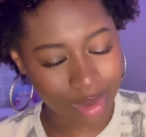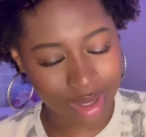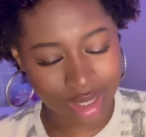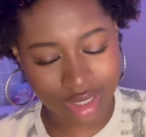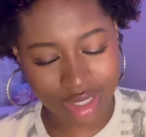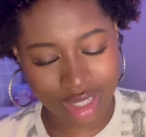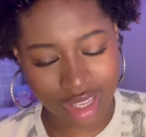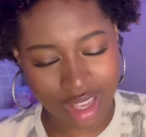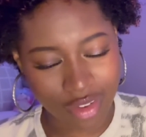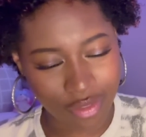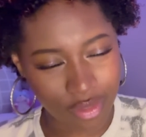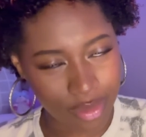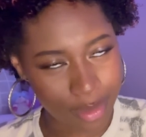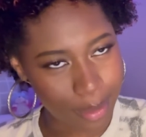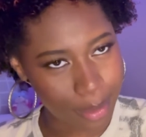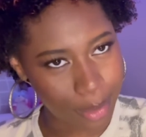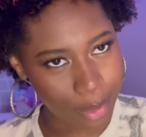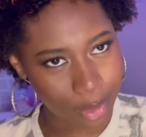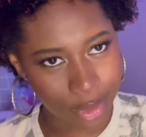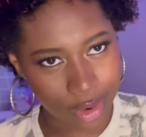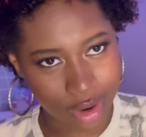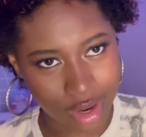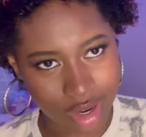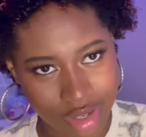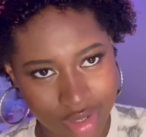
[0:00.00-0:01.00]
is even
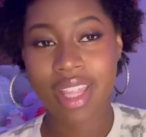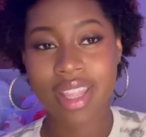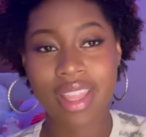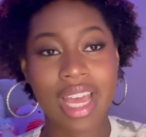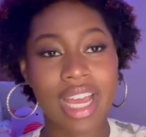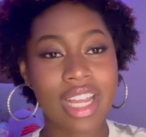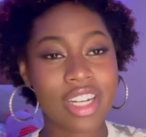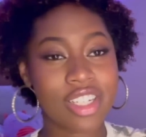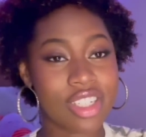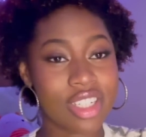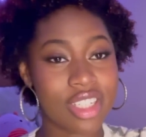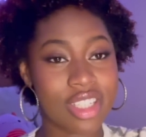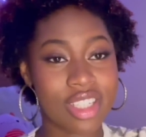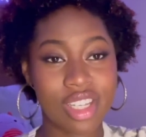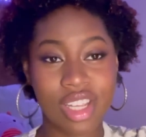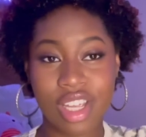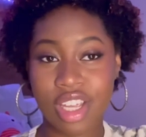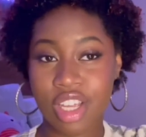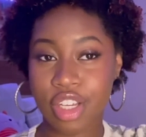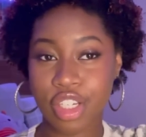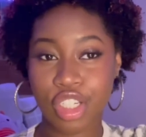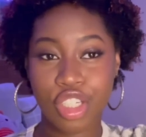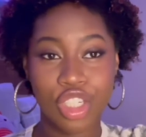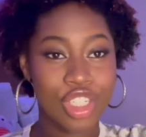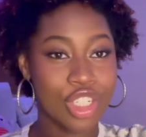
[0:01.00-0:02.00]
more. Let's just
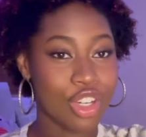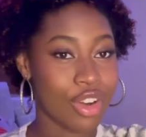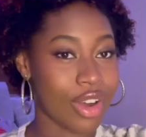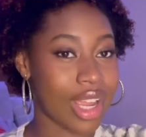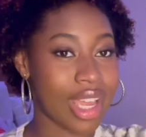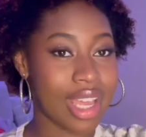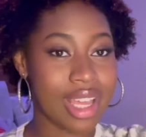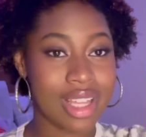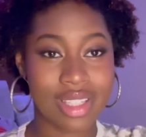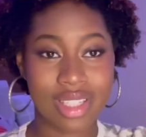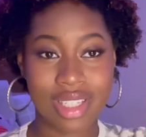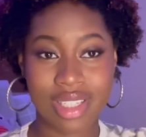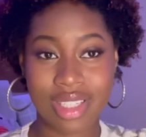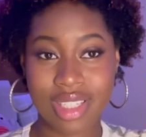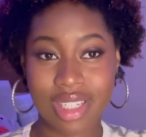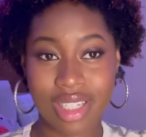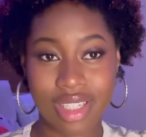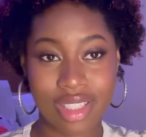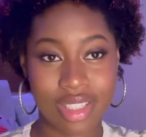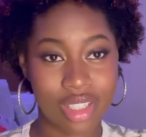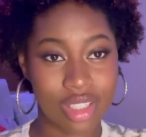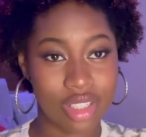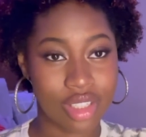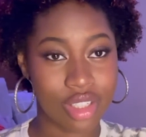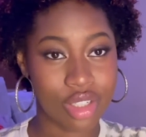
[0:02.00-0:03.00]
get straight into
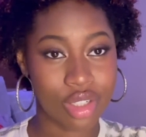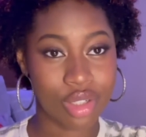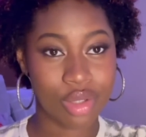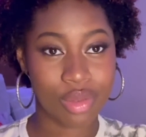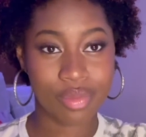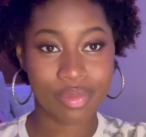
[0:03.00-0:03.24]
season 2.